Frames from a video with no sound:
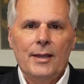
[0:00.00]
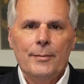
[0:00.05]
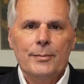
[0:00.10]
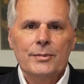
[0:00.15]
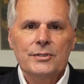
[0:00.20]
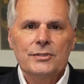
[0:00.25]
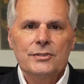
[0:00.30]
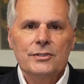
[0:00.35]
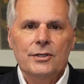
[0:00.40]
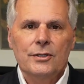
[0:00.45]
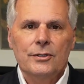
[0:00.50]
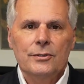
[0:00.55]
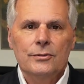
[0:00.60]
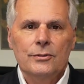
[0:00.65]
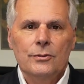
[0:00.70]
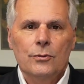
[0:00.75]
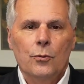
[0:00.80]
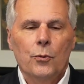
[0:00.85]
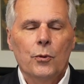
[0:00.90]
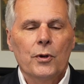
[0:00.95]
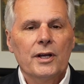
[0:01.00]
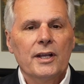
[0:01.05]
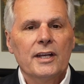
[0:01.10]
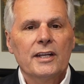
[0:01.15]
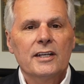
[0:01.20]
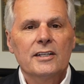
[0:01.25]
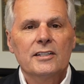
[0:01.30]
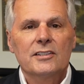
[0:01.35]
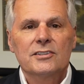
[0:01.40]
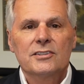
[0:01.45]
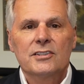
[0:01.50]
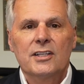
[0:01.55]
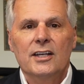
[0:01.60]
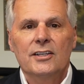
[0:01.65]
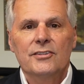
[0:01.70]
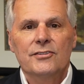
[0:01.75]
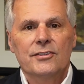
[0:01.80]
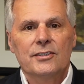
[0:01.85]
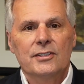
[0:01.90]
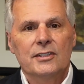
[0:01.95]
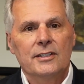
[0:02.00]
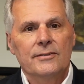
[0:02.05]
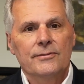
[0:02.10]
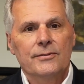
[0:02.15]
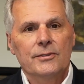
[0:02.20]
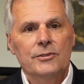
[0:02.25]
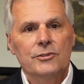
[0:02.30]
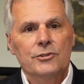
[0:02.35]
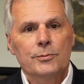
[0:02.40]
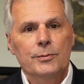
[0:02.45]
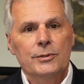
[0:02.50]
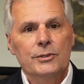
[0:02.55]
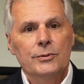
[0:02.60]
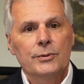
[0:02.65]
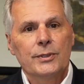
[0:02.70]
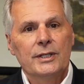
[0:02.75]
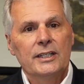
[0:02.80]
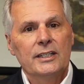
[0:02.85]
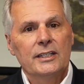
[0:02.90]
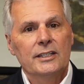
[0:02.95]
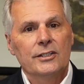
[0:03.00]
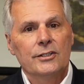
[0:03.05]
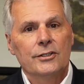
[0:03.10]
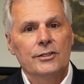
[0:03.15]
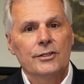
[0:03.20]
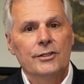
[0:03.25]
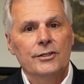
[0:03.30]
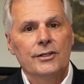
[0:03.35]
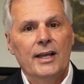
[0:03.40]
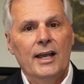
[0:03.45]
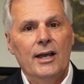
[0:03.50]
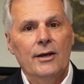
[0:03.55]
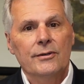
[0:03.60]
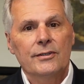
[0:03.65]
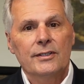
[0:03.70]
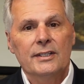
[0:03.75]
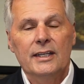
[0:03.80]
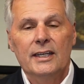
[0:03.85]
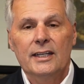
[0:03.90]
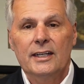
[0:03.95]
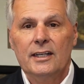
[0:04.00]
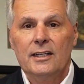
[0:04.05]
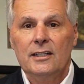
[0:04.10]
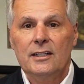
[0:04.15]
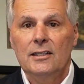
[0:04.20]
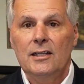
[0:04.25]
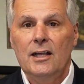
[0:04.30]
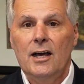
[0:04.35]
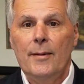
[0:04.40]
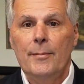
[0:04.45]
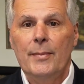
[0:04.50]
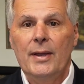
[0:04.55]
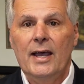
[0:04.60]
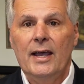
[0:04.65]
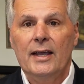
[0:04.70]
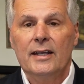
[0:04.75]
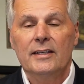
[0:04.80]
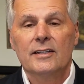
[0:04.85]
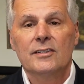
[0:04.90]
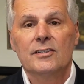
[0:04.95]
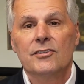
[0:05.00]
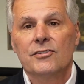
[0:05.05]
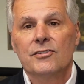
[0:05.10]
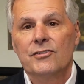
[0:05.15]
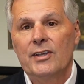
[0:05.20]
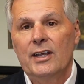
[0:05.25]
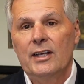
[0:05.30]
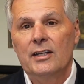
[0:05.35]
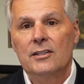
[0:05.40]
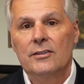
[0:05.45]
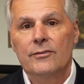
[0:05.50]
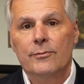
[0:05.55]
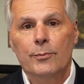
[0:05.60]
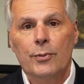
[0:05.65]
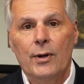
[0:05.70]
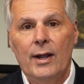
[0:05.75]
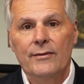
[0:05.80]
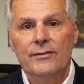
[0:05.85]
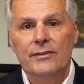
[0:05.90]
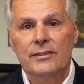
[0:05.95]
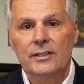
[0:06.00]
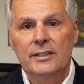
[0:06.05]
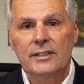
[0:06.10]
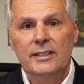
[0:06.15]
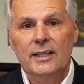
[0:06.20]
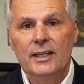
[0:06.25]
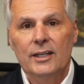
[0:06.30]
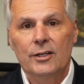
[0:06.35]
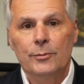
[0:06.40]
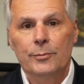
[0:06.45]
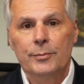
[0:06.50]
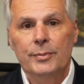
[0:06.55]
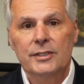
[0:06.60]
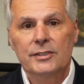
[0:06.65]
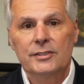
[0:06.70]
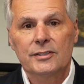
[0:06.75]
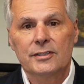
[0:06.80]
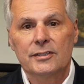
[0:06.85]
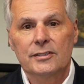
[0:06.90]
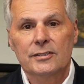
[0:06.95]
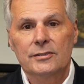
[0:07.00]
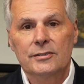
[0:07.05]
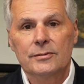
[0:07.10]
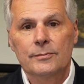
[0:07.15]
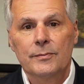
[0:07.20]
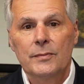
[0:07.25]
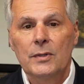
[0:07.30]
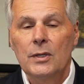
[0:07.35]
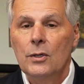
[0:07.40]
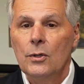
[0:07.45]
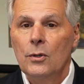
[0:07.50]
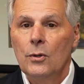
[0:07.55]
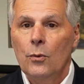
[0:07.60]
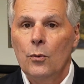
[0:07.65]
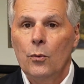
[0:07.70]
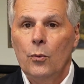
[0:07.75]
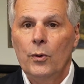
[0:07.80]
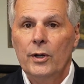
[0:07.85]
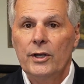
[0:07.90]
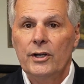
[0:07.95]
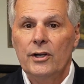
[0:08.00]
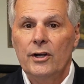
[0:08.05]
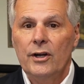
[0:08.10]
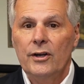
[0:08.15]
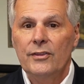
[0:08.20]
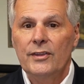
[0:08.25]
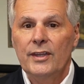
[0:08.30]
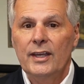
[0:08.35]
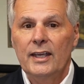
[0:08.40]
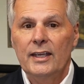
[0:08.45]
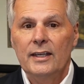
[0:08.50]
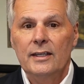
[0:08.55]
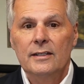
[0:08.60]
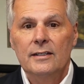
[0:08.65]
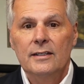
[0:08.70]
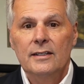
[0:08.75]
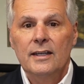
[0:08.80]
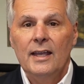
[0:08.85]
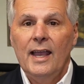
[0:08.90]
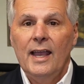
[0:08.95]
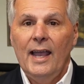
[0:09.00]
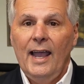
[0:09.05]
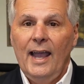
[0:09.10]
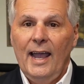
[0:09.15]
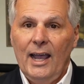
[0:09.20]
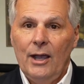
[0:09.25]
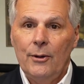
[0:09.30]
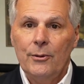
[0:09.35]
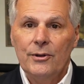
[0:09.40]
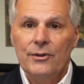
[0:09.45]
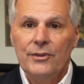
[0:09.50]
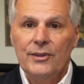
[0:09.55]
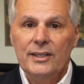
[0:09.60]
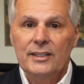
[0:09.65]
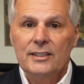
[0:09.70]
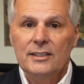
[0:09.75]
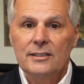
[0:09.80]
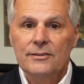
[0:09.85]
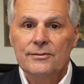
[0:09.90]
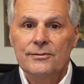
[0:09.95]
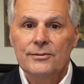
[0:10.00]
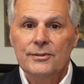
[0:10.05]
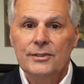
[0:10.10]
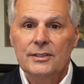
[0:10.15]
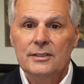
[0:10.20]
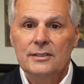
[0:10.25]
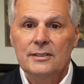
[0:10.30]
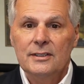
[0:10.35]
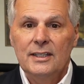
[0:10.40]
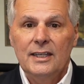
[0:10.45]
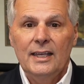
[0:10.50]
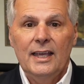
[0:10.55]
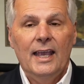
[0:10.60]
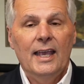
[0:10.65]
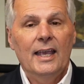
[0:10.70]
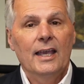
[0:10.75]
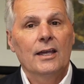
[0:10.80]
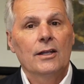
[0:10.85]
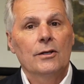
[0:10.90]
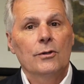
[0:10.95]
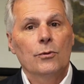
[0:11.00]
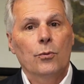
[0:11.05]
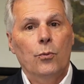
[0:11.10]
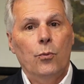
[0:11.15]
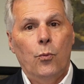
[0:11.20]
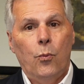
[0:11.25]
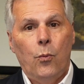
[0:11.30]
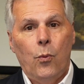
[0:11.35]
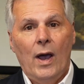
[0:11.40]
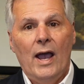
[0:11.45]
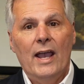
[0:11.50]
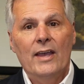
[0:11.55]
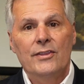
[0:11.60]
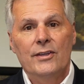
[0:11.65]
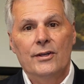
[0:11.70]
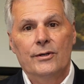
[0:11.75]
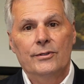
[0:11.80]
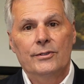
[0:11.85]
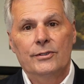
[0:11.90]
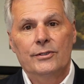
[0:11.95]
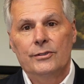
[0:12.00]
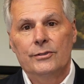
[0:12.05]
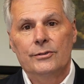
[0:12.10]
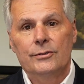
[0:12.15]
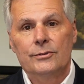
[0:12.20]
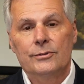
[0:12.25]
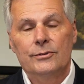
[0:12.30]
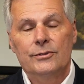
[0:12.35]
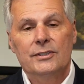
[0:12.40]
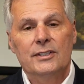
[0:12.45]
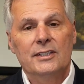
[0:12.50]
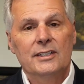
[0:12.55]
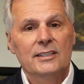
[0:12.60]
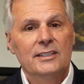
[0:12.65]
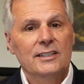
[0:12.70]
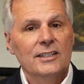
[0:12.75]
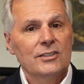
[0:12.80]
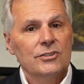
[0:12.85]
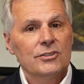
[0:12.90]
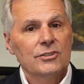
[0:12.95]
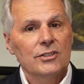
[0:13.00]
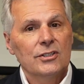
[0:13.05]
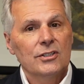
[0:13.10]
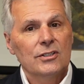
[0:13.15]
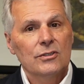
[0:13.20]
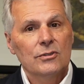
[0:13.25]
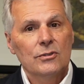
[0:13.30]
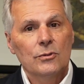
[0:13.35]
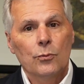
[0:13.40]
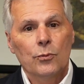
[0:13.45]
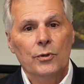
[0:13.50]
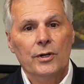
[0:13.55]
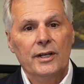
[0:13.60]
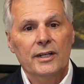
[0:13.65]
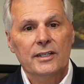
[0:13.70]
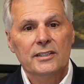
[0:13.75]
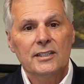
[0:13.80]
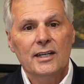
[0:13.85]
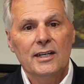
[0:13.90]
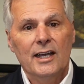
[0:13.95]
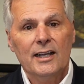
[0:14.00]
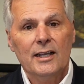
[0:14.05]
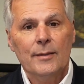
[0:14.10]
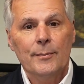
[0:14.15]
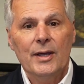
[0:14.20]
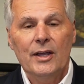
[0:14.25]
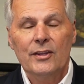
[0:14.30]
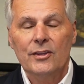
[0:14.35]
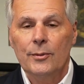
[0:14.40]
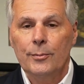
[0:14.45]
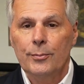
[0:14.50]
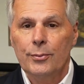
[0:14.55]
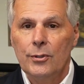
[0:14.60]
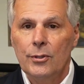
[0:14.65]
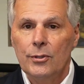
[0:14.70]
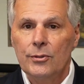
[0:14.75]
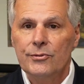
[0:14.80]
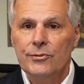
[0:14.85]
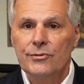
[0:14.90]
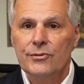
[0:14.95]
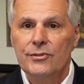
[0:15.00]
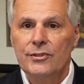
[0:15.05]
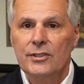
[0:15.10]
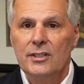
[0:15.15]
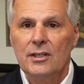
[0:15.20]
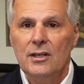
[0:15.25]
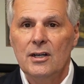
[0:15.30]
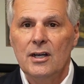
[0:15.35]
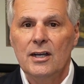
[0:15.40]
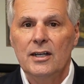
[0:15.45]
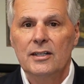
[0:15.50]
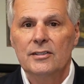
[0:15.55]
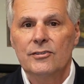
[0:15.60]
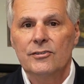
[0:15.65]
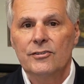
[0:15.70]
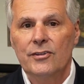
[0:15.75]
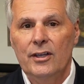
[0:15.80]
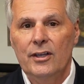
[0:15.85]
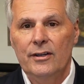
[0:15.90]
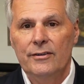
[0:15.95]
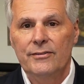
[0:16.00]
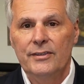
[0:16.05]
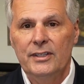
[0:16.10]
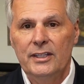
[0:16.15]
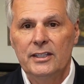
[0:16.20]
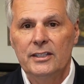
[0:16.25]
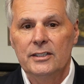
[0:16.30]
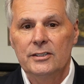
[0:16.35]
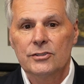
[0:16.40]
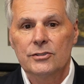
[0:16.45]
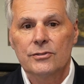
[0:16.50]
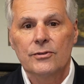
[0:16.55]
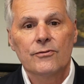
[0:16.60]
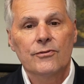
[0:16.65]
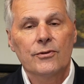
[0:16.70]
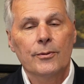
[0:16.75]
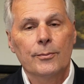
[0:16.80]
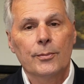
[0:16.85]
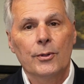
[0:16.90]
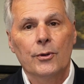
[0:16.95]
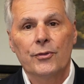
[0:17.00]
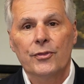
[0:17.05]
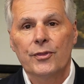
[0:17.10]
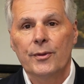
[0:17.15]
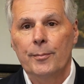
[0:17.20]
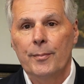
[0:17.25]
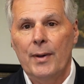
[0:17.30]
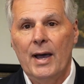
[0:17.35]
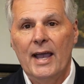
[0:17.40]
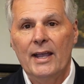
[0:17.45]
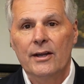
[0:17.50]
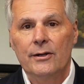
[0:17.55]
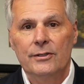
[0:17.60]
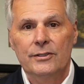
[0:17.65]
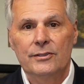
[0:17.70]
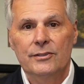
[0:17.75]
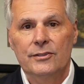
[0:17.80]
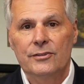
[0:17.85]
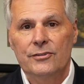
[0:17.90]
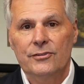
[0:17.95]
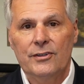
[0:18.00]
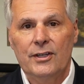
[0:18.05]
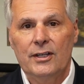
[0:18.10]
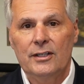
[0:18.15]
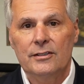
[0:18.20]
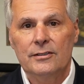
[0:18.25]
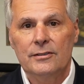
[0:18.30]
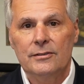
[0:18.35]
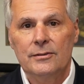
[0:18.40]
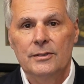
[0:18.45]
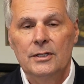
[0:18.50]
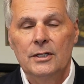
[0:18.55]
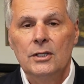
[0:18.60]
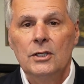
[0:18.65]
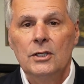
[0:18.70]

episode, we're going to discuss the difference between an earnout and a clawback in the sale of privately held business. What are they? How are they different? And why they're used. In addition, we're going to talk about the pros and the cons of each for both the buyer and the seller.